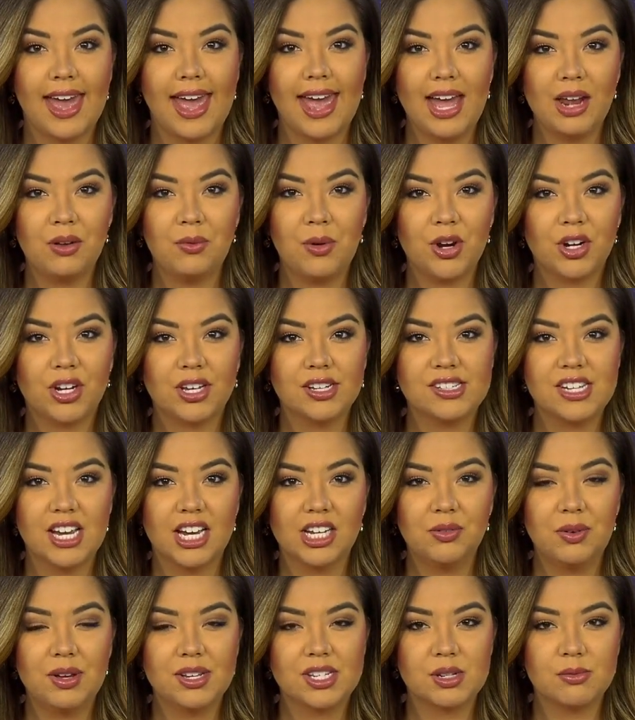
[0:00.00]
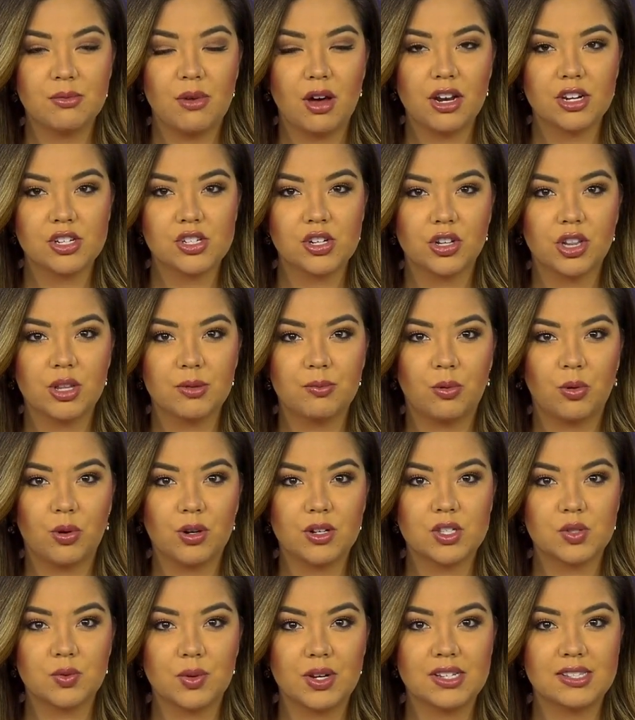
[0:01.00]
And we're continuing to monitor the
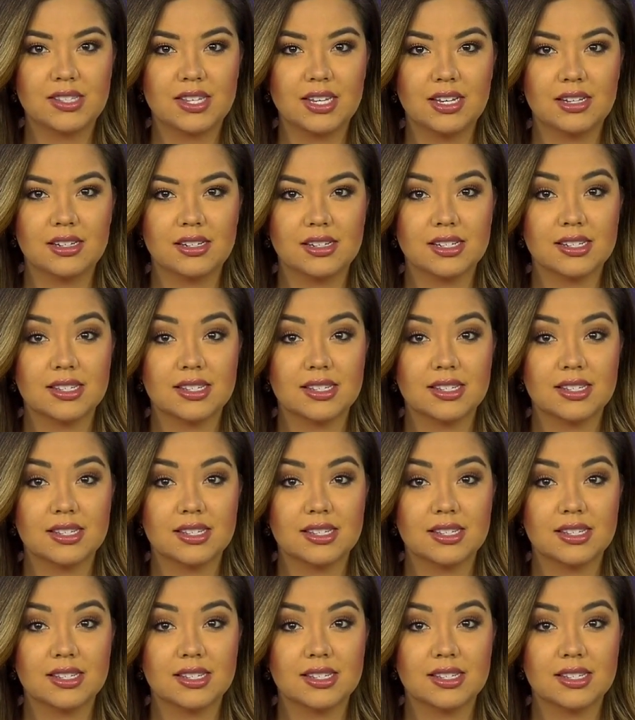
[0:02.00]
board's recent